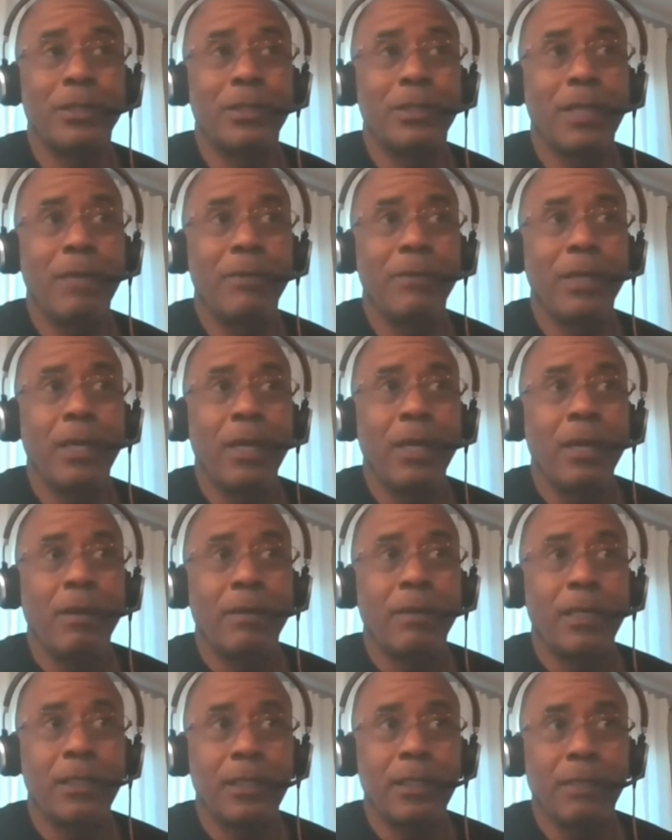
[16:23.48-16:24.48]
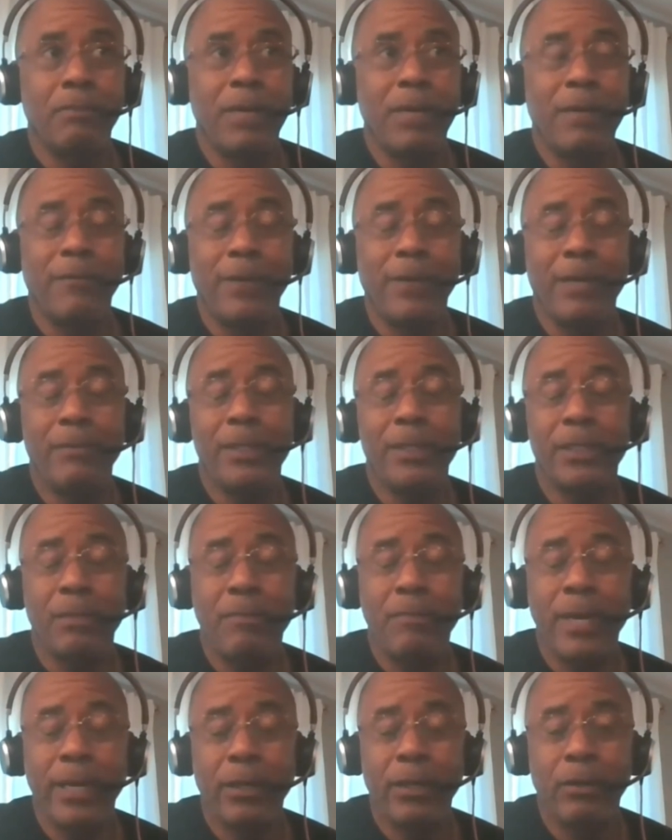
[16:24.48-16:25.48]
I mean, because my family's a
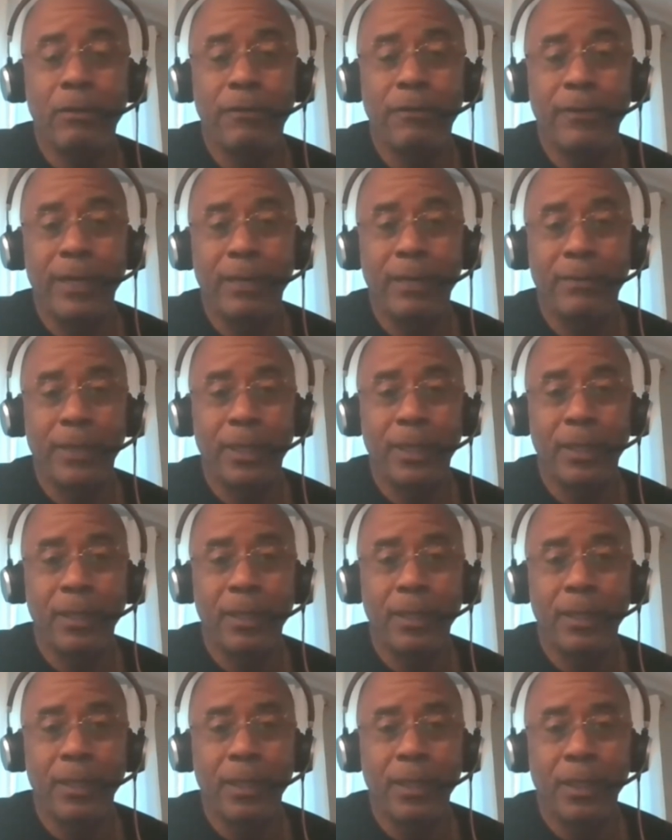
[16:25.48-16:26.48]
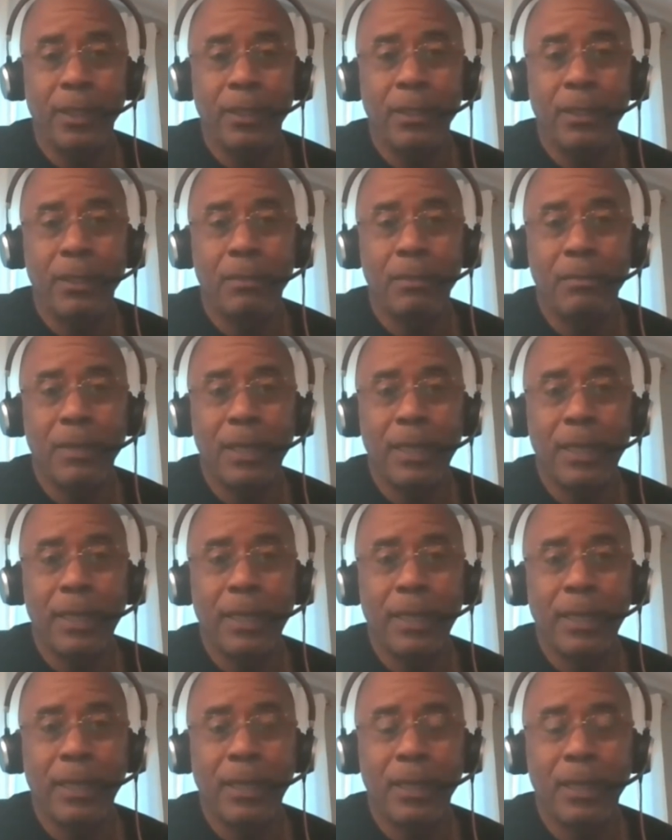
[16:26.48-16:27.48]
medical family. You know,
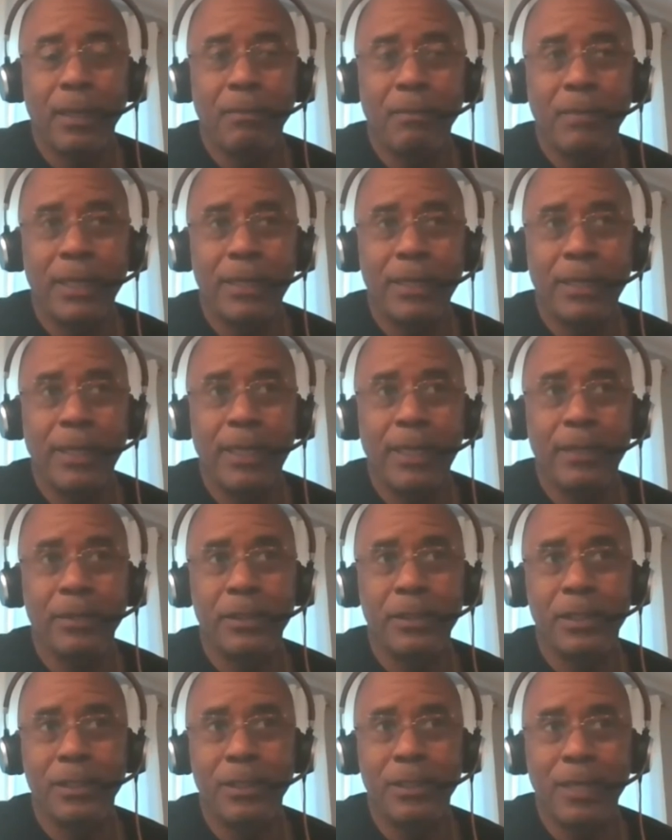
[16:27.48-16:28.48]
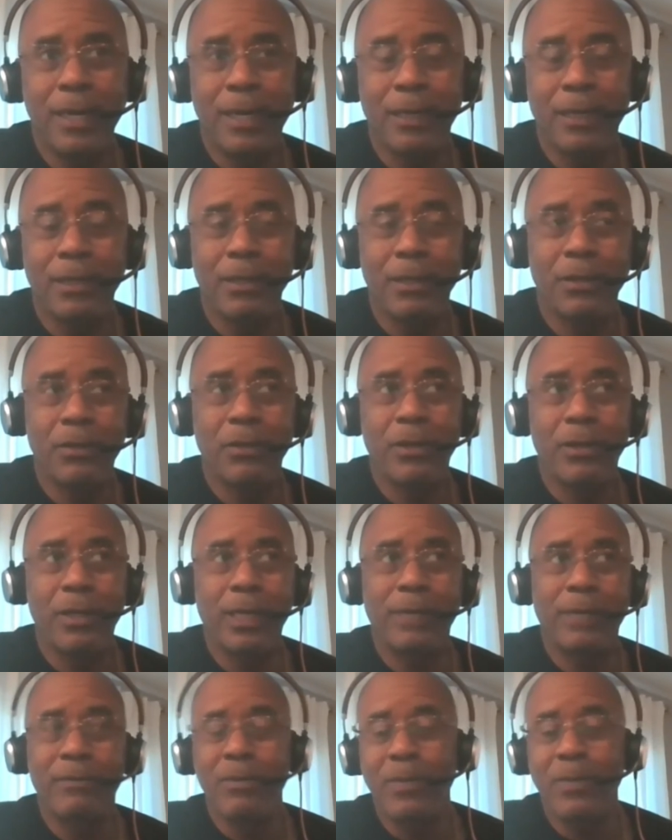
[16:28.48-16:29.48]
my dad's a doc and thought
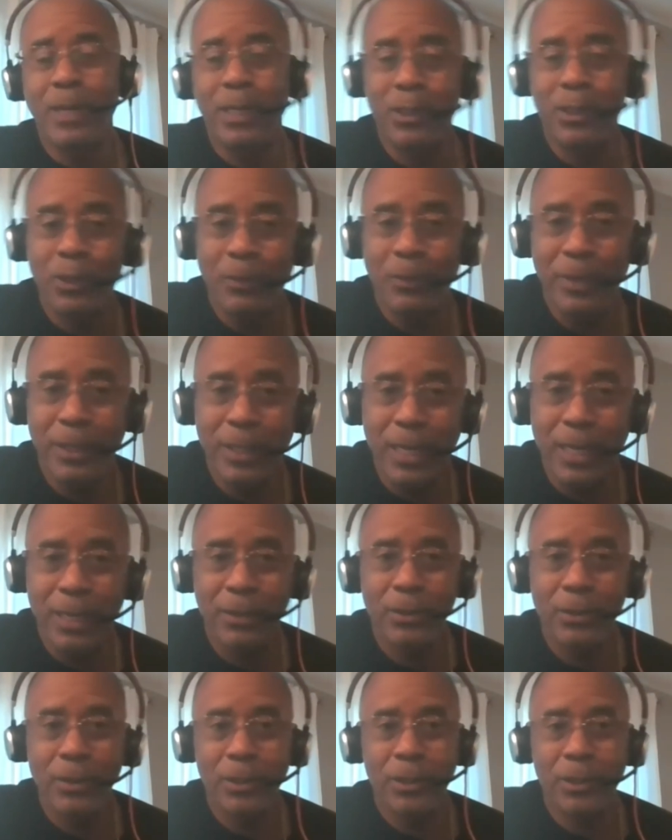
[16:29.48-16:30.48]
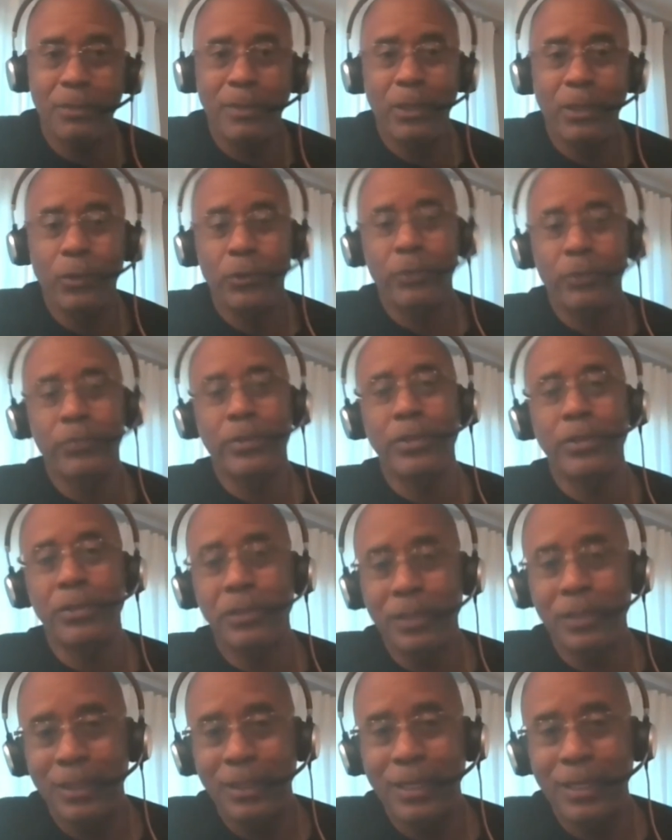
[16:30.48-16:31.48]
everybody should be a doctor. So my older
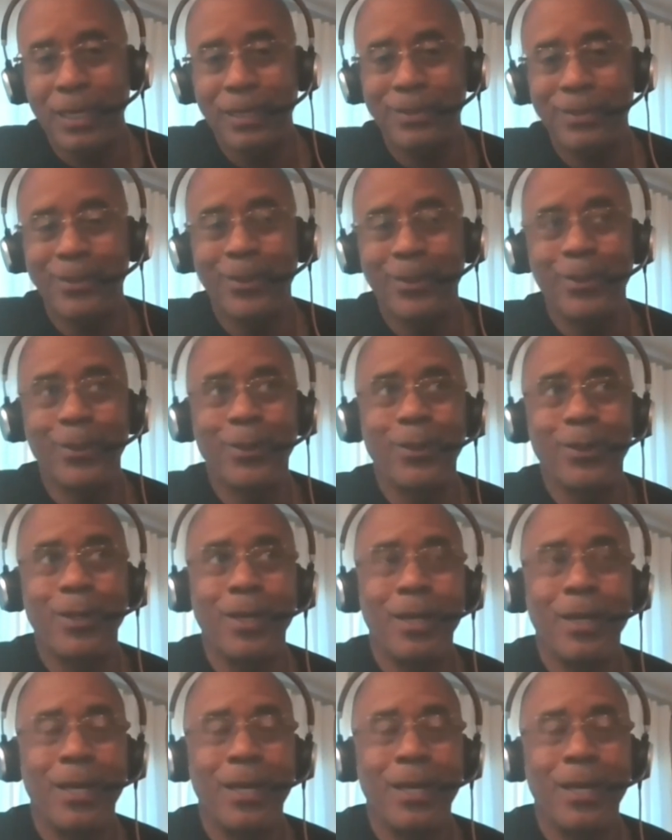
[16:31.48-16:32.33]
brother's a doctor.